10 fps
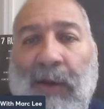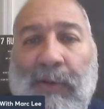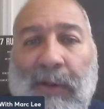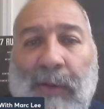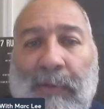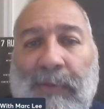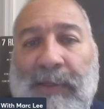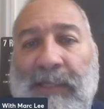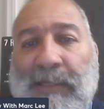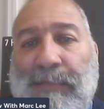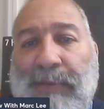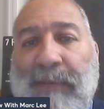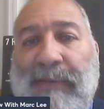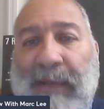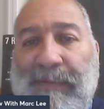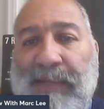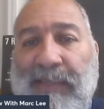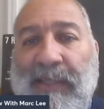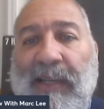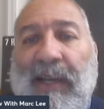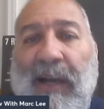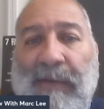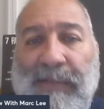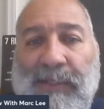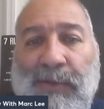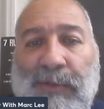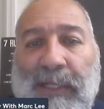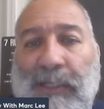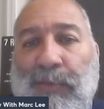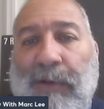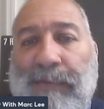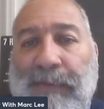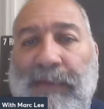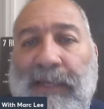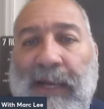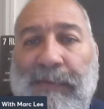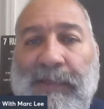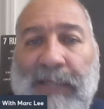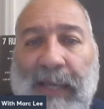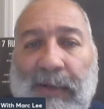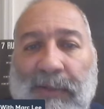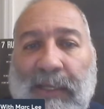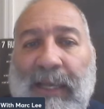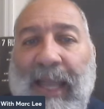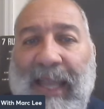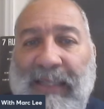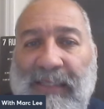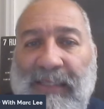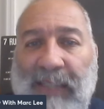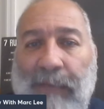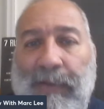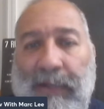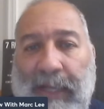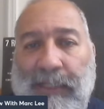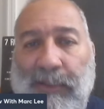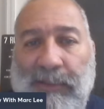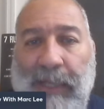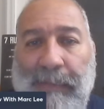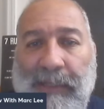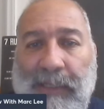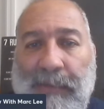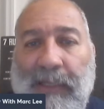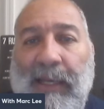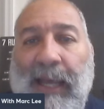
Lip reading: Oklahoma, with the supreme confidence of a school that has won 50 conference titles and 7 national championships,